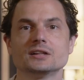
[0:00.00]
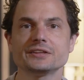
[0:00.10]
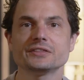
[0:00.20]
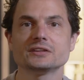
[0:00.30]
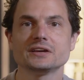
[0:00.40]

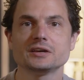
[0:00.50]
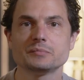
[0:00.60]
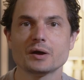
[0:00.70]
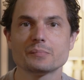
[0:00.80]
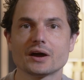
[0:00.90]
Click the link
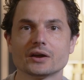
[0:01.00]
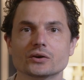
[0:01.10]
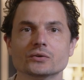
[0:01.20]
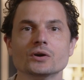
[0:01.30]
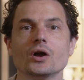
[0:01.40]
in my
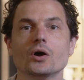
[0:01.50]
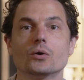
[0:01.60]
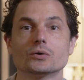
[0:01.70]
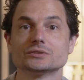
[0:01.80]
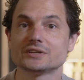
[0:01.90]
bio
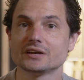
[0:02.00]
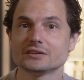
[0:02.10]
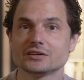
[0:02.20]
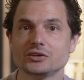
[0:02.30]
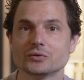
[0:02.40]
or
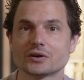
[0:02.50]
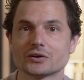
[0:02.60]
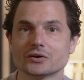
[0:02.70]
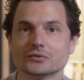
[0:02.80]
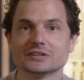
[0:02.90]
scan the Q
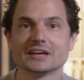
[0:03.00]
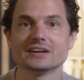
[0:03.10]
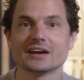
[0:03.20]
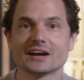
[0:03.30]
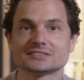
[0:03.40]
R code to
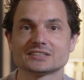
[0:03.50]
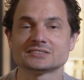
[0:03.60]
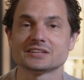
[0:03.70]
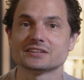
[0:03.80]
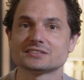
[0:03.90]
gain
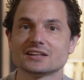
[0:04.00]
access to this